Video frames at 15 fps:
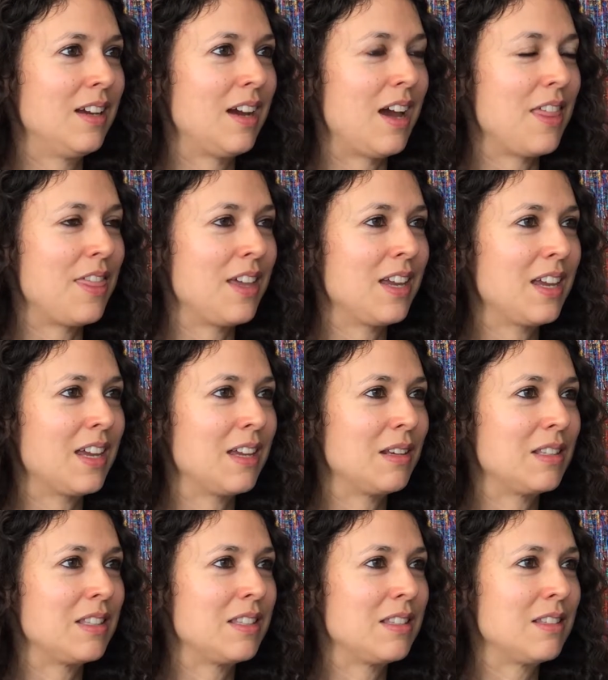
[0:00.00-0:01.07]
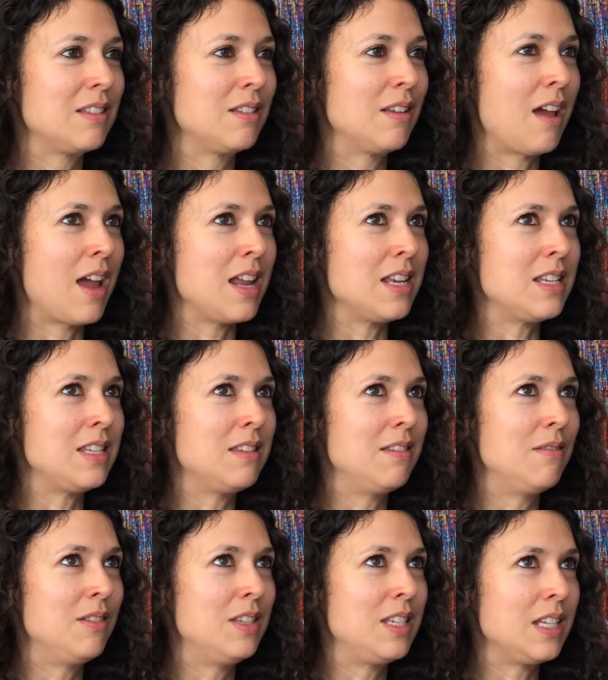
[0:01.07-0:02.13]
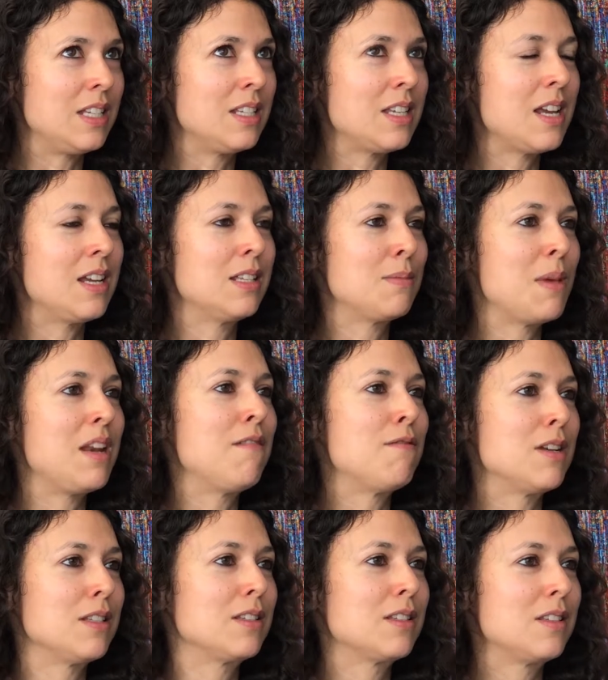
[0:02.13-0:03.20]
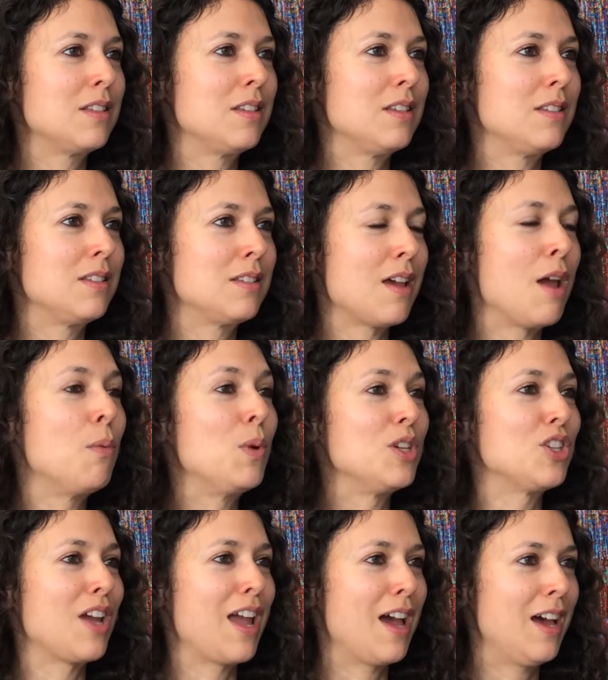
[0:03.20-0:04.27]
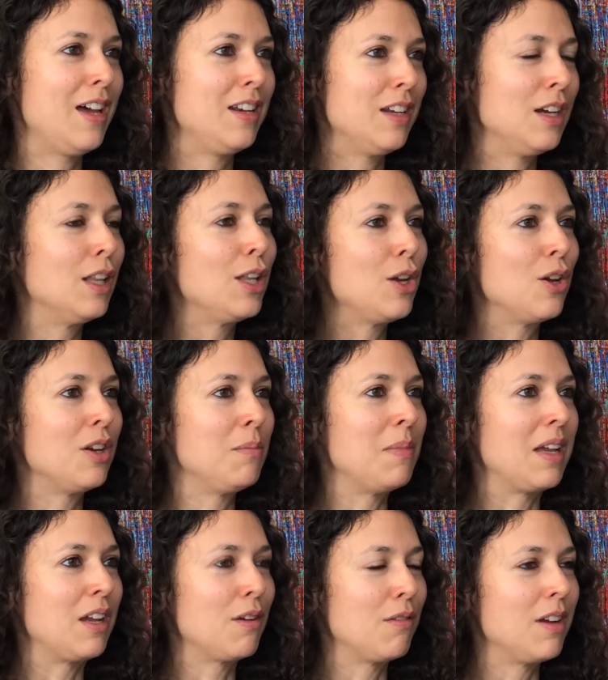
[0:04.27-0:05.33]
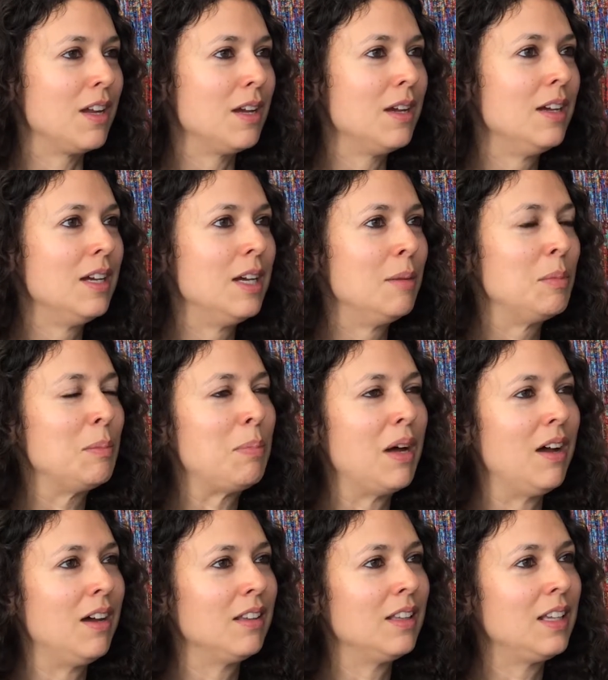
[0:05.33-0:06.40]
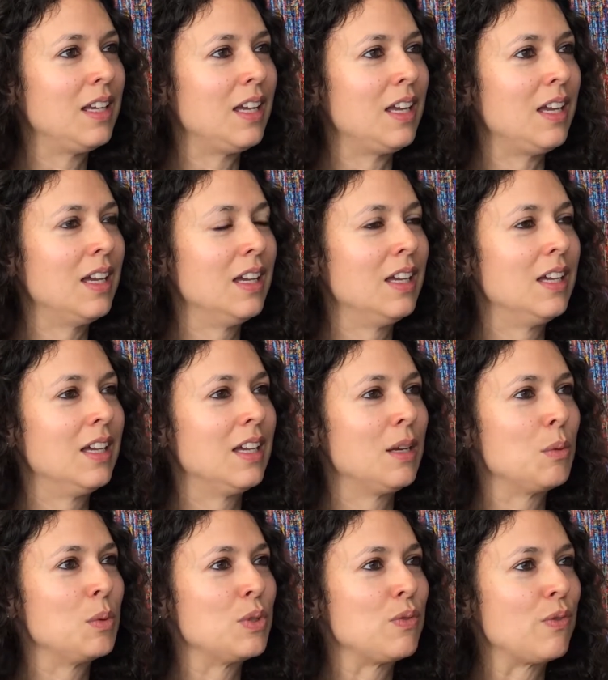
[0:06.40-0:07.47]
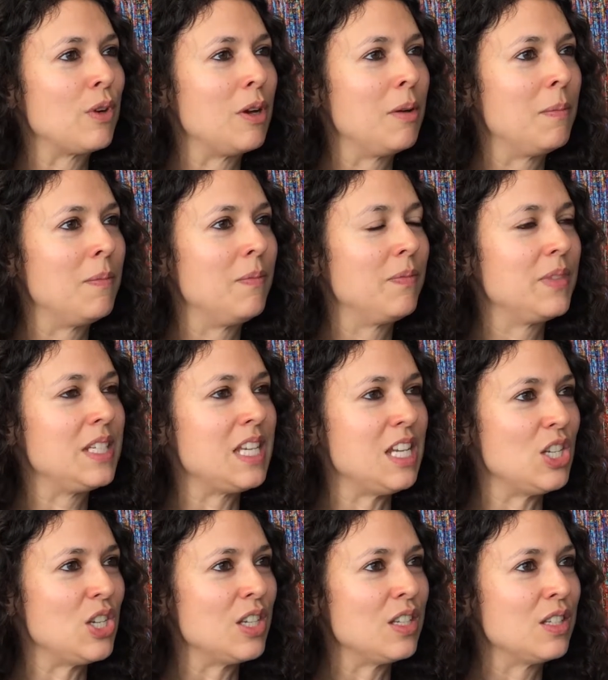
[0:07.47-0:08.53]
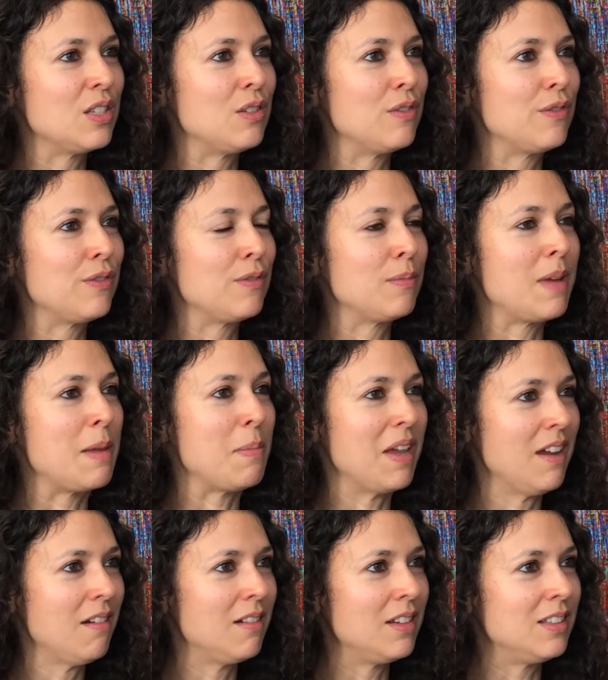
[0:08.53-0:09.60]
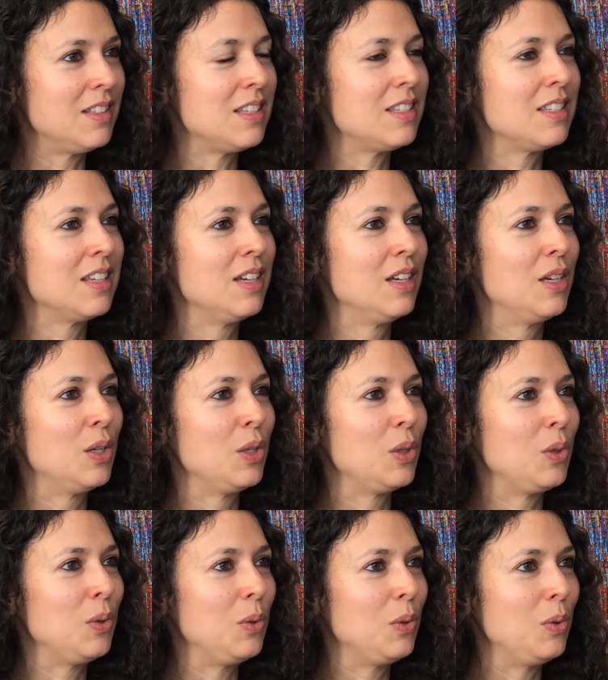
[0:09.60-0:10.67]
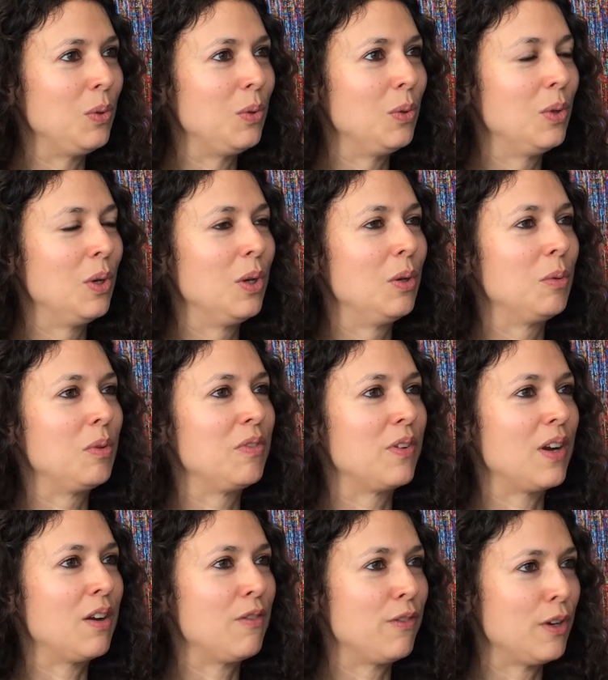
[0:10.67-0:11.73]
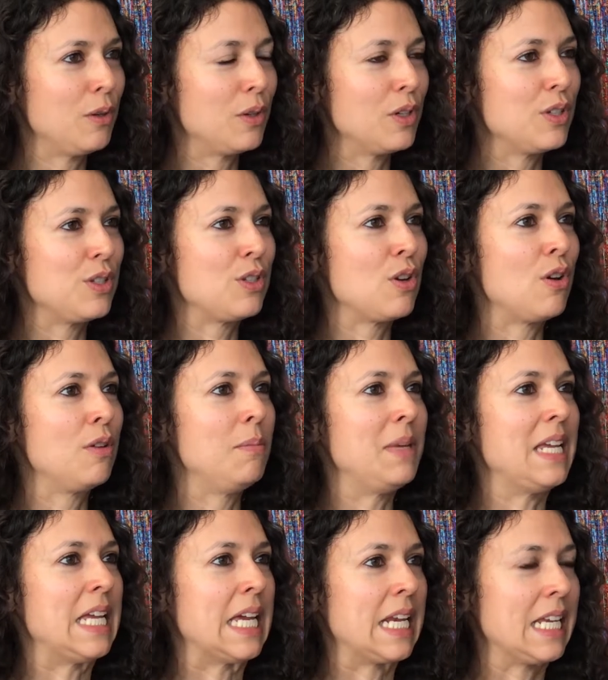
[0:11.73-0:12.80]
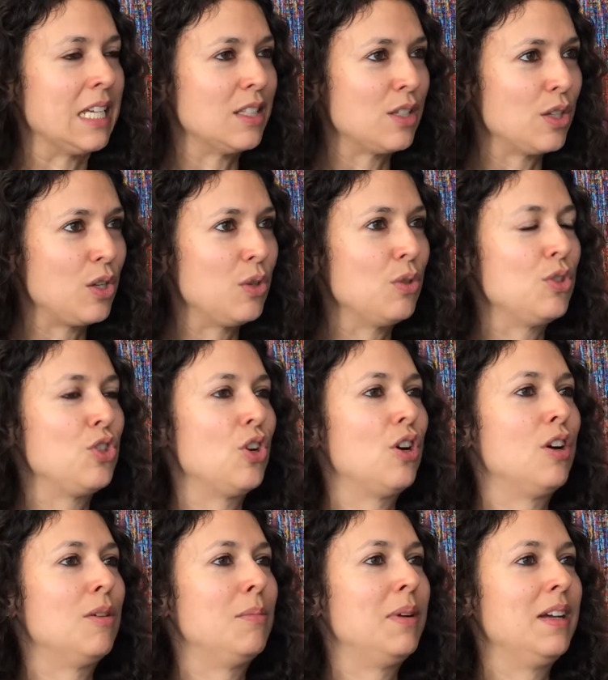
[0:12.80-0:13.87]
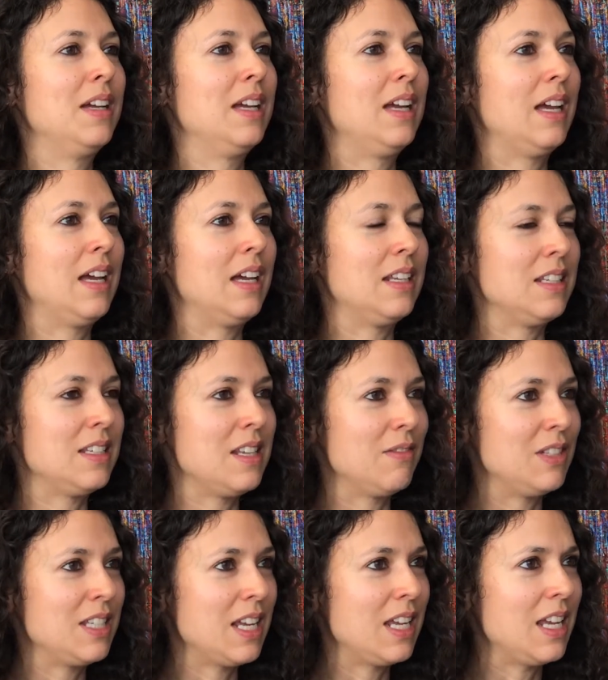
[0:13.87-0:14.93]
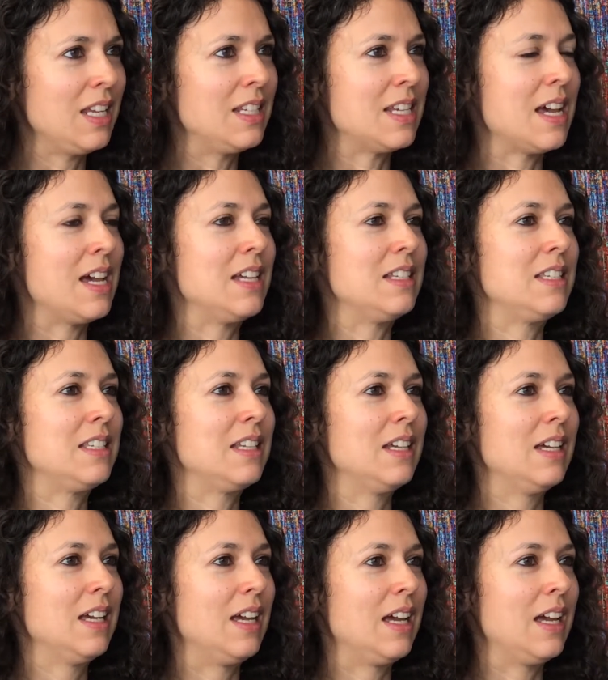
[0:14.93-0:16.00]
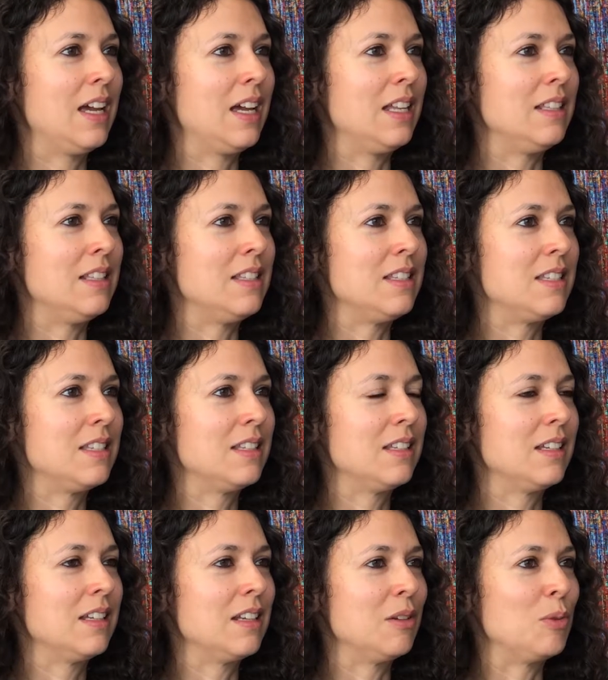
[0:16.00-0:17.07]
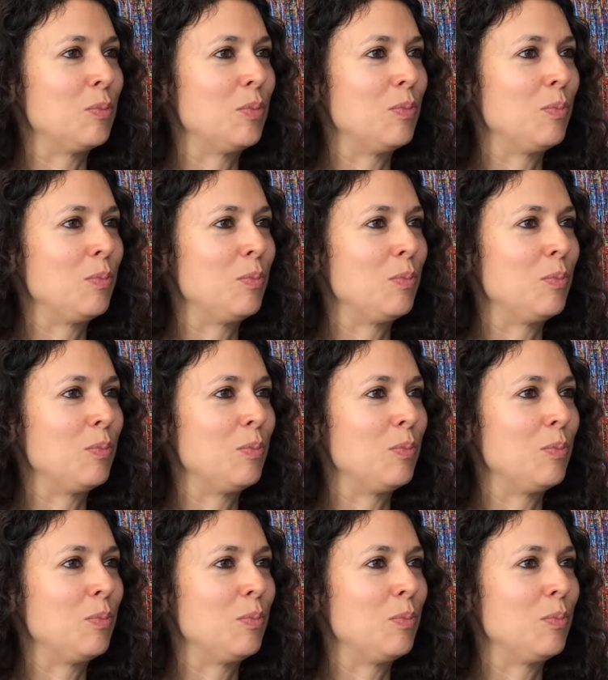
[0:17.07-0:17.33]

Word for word: I think it, I didn't take as many risks as I wish I had early on in my career, but partly it was from the teachings of my parents who were very focused on me getting a secure job and never taking debt and, you know,